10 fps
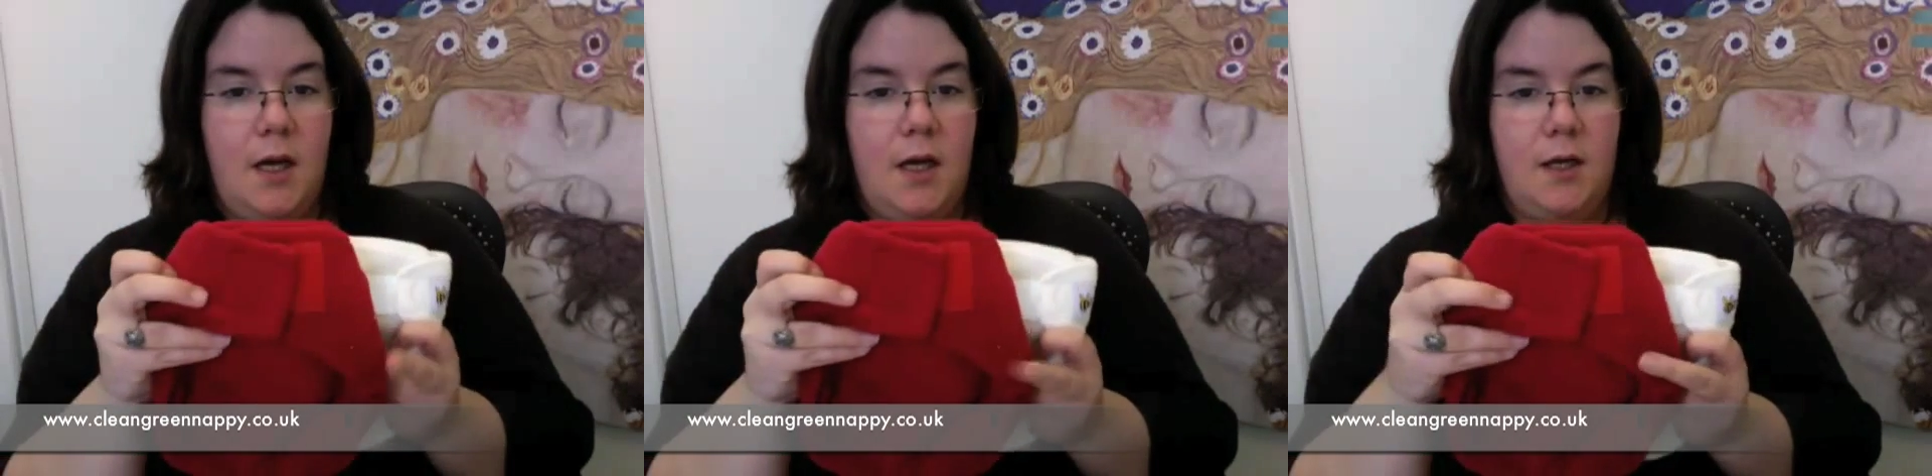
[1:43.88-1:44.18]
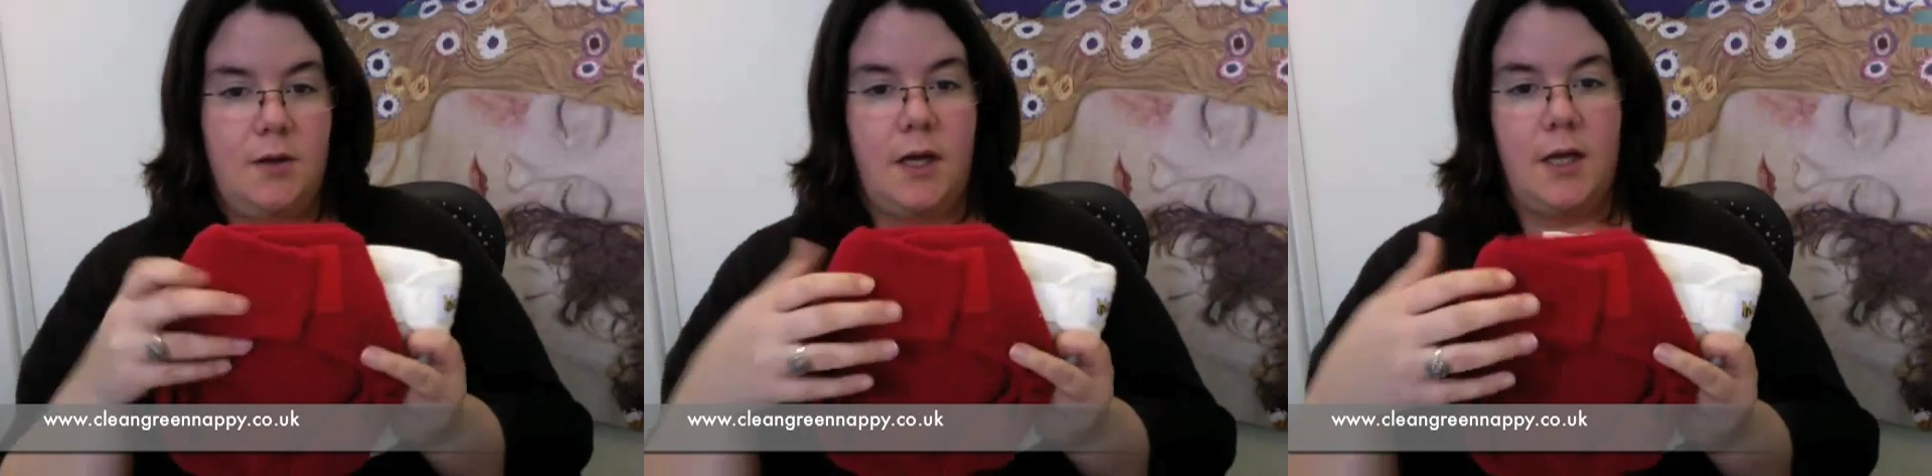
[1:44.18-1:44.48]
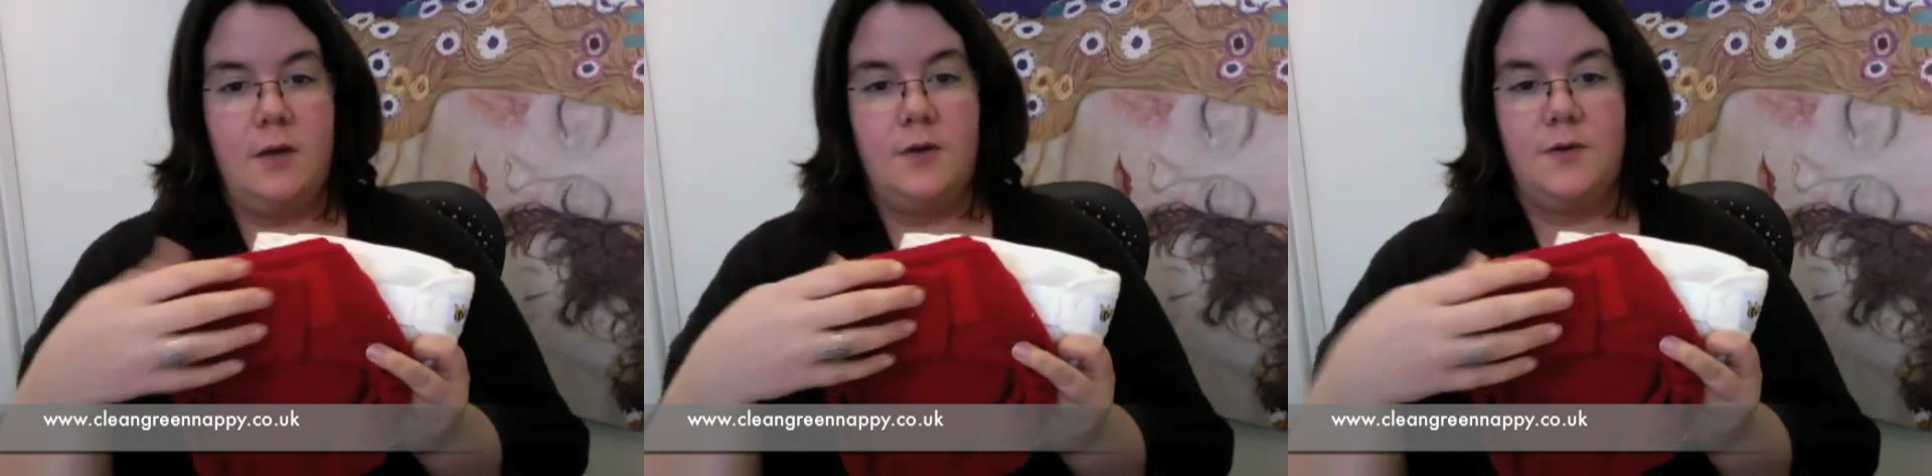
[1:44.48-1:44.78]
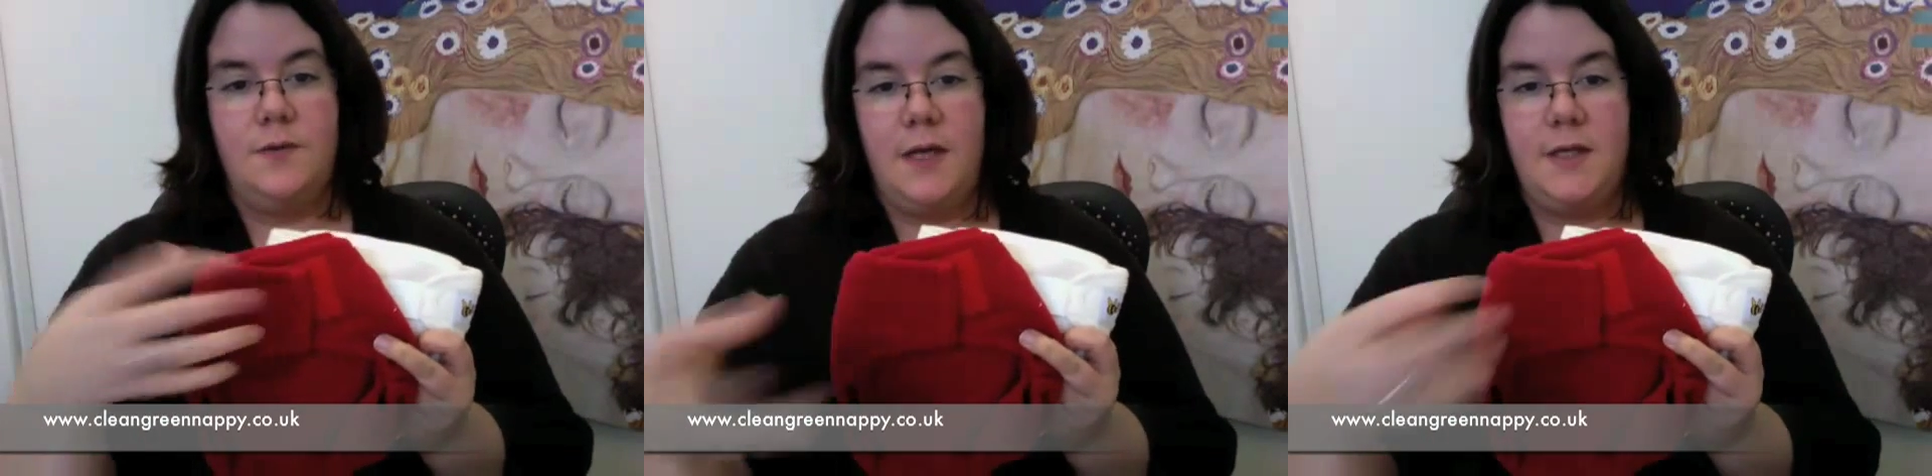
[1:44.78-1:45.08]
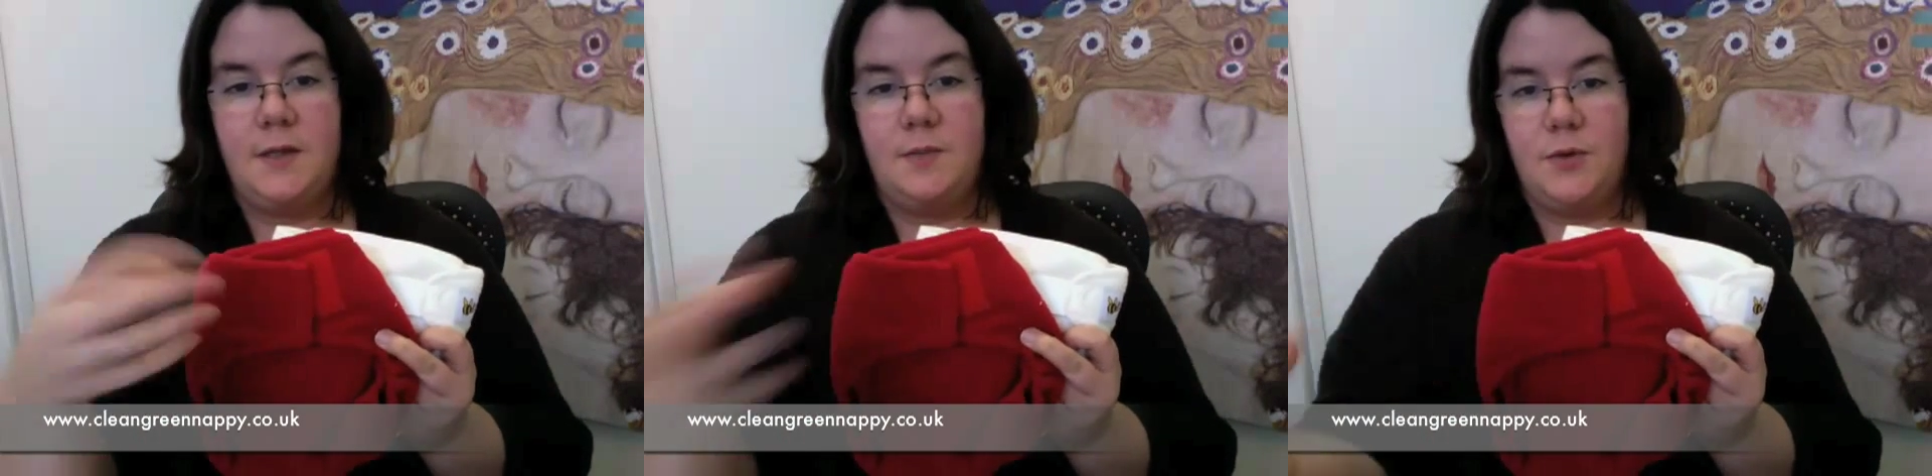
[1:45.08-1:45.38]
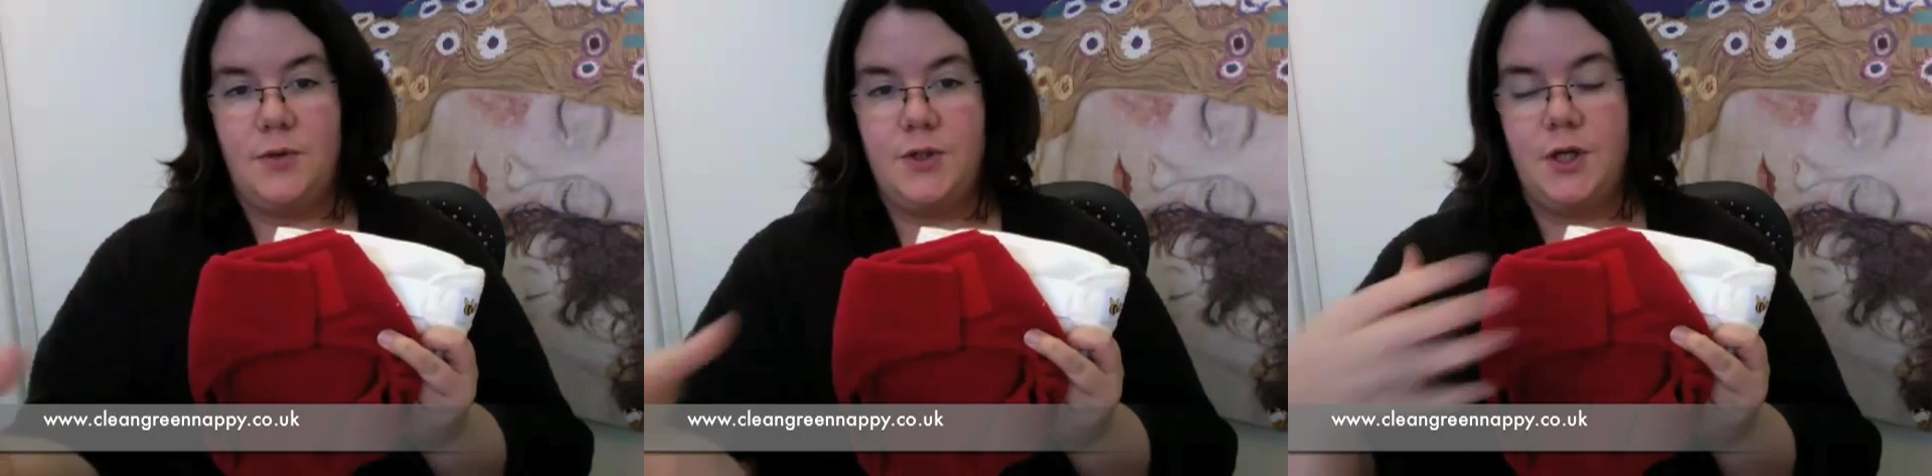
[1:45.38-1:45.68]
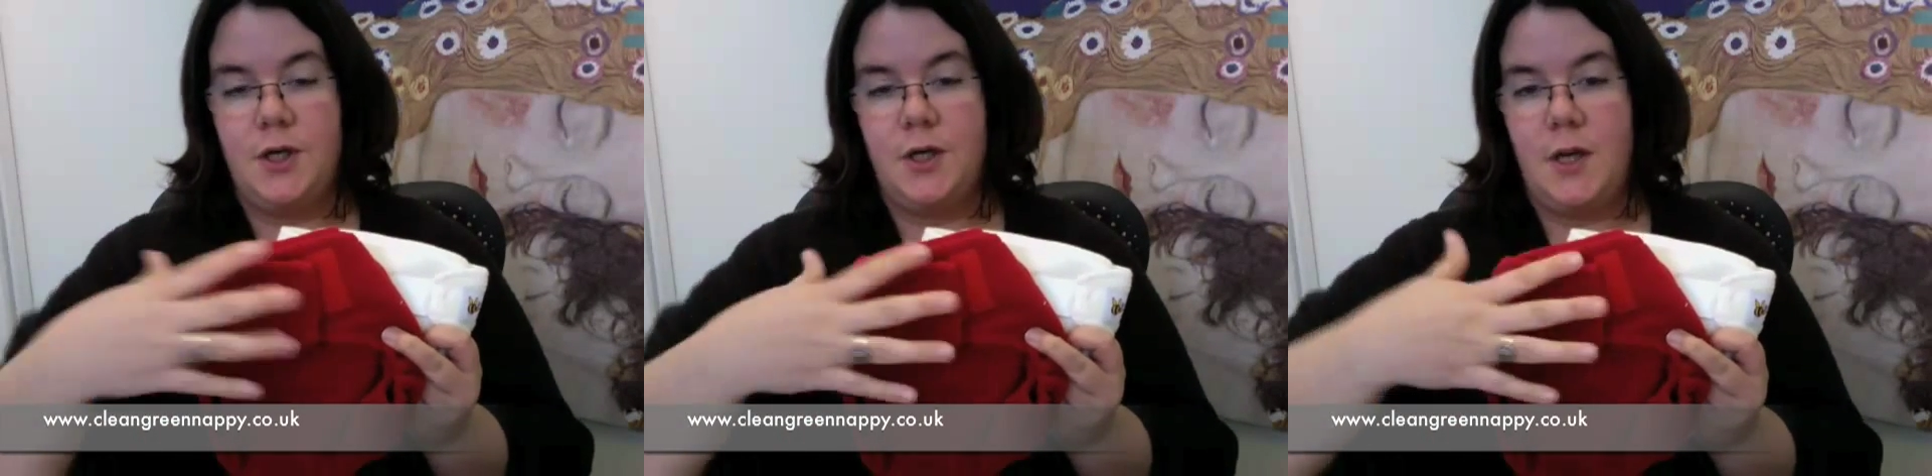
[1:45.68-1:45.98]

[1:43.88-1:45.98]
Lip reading: you get a lot of heat and moisture